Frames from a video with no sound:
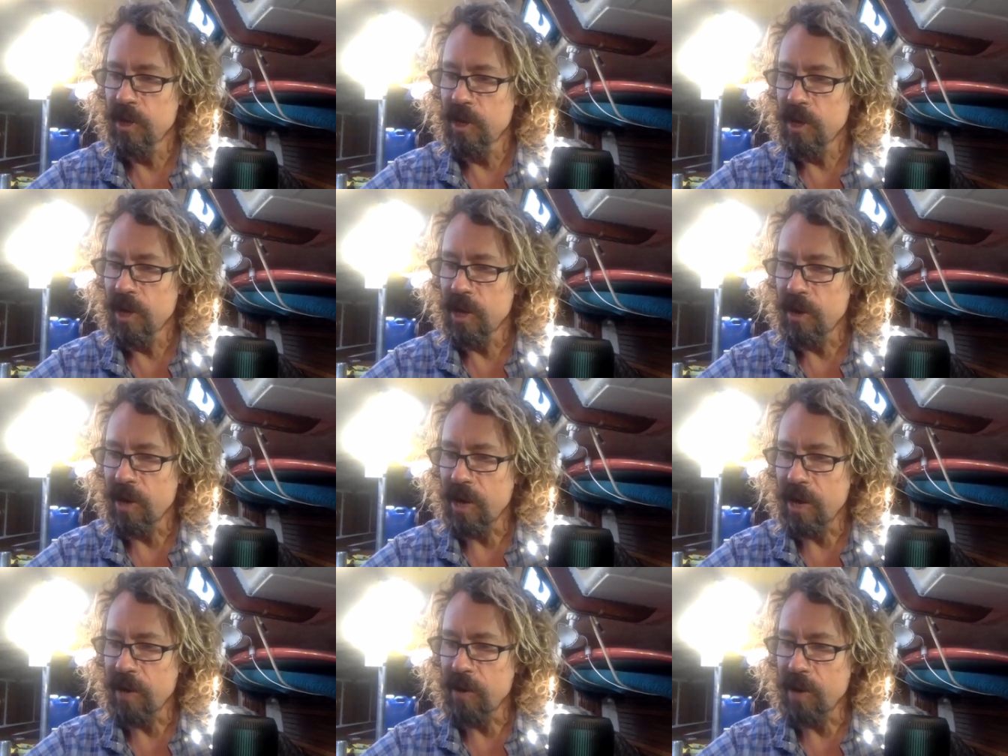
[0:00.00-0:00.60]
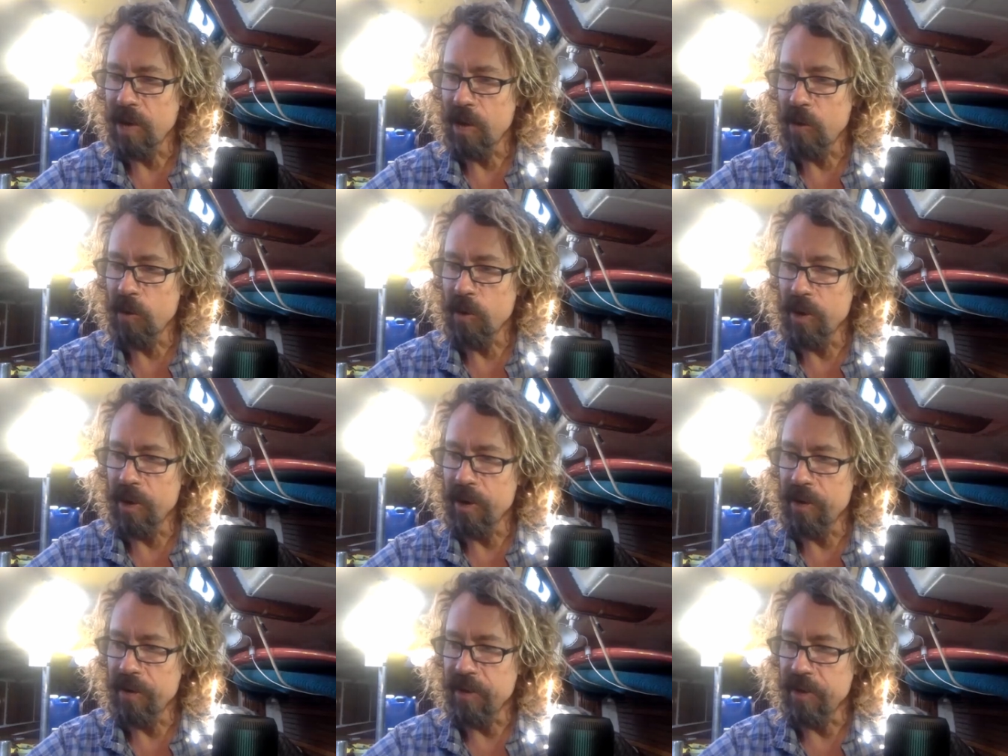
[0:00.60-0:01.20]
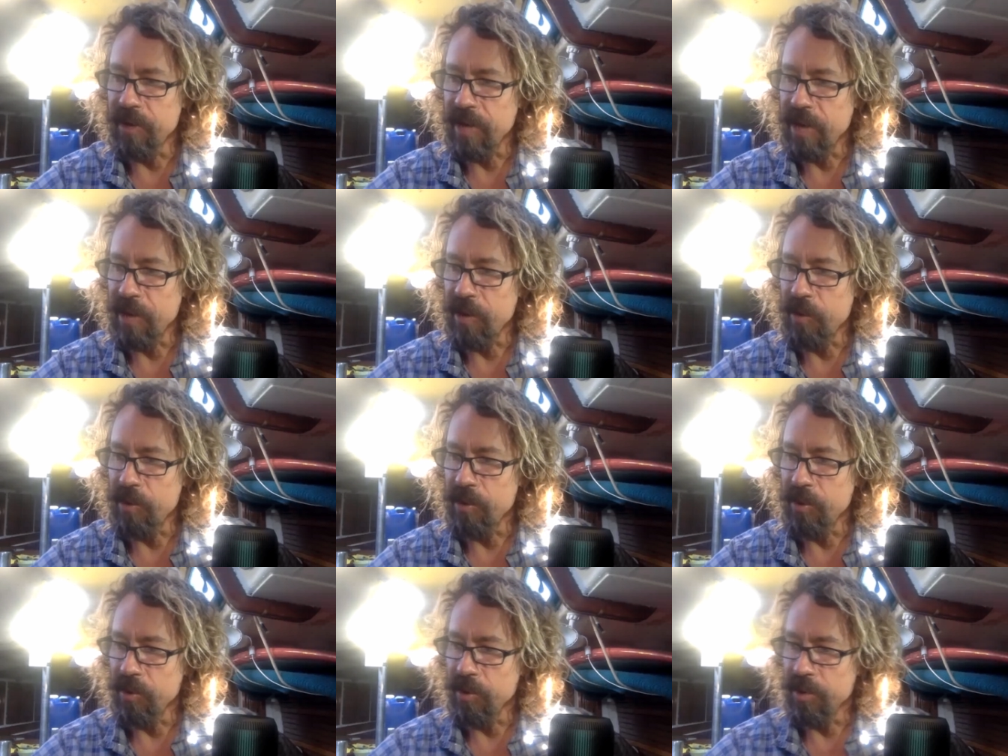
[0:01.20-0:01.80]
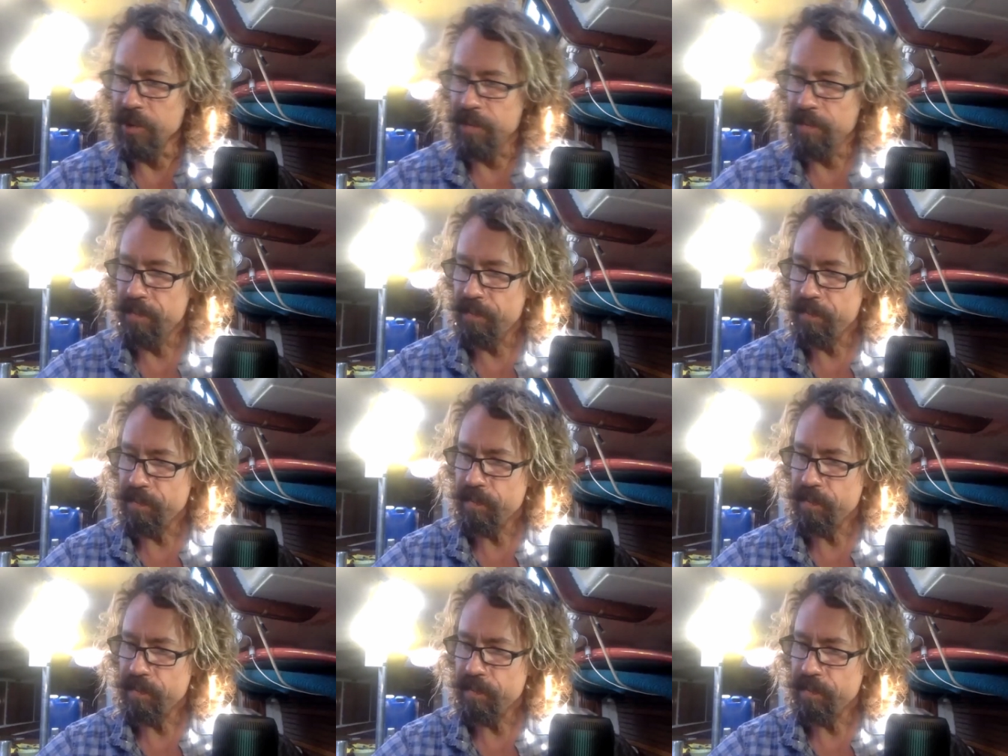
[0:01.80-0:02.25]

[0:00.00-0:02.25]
I, I wanted the accountability